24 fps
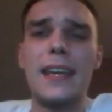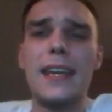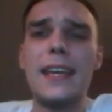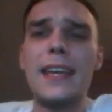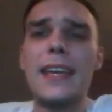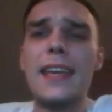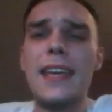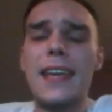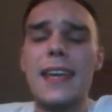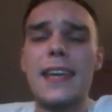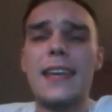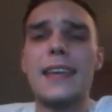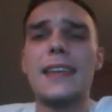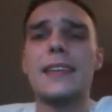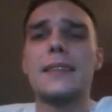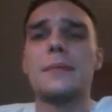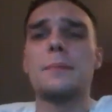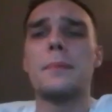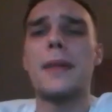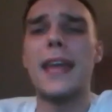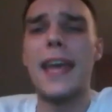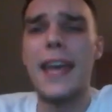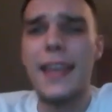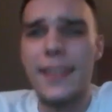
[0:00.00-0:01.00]
It is
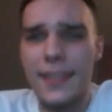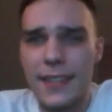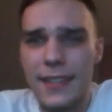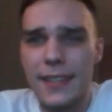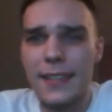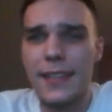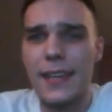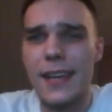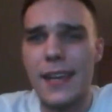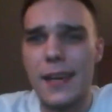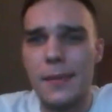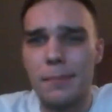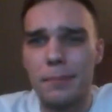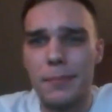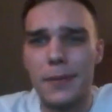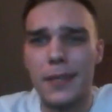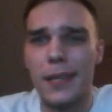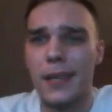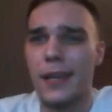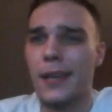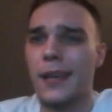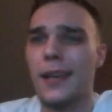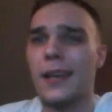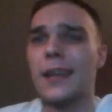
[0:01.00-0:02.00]
plasti
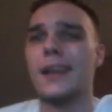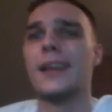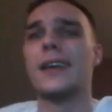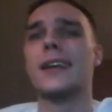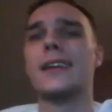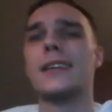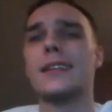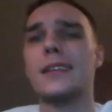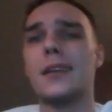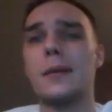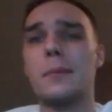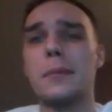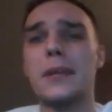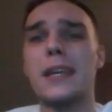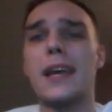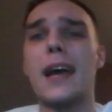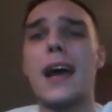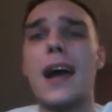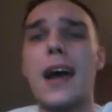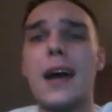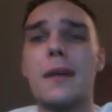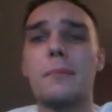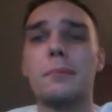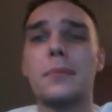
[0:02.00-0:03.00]
dipped to
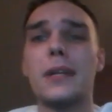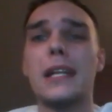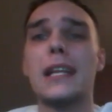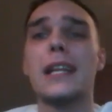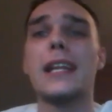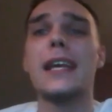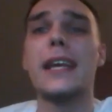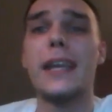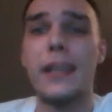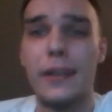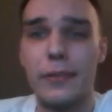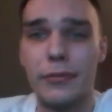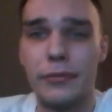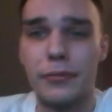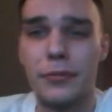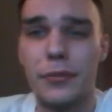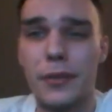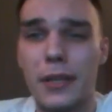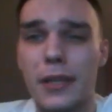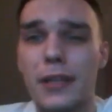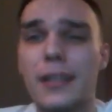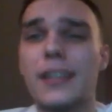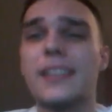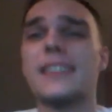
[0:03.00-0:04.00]
beyond belief.
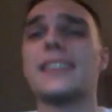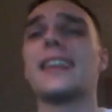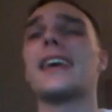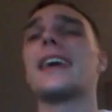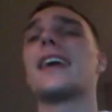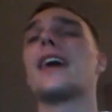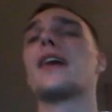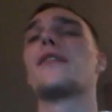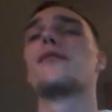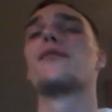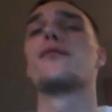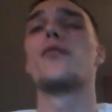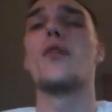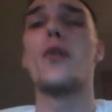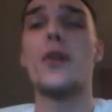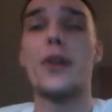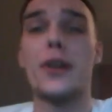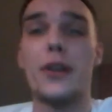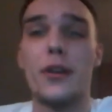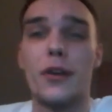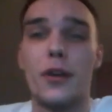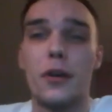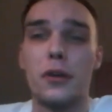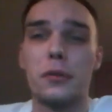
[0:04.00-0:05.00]
It looks like a
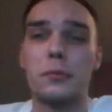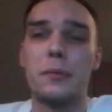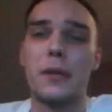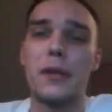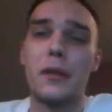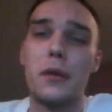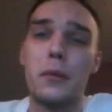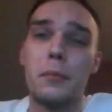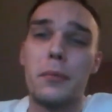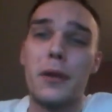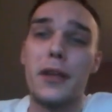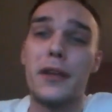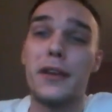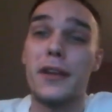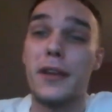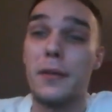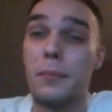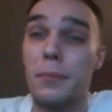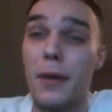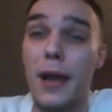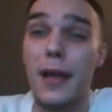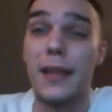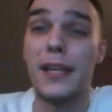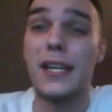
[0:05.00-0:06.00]
4-year-old. My little brother
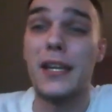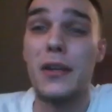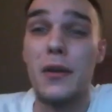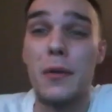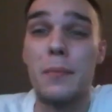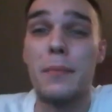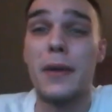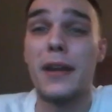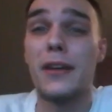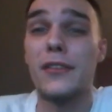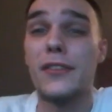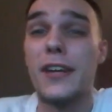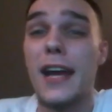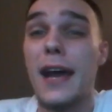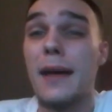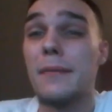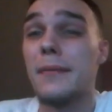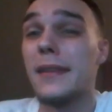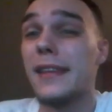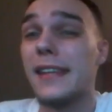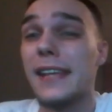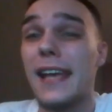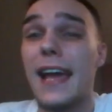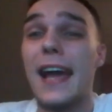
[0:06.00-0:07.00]
could probably do a better
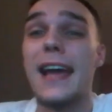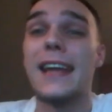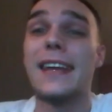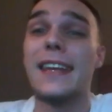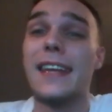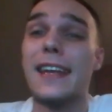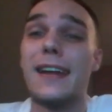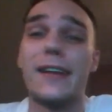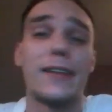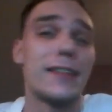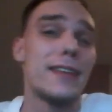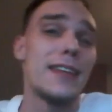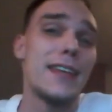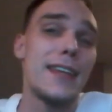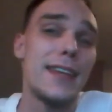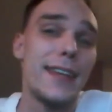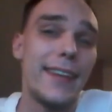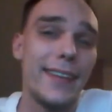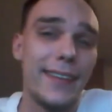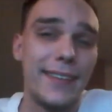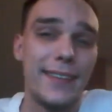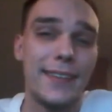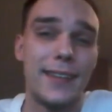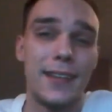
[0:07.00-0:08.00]
job than the guy did on
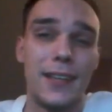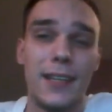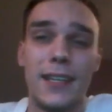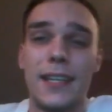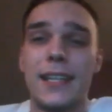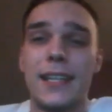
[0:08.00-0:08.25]
this.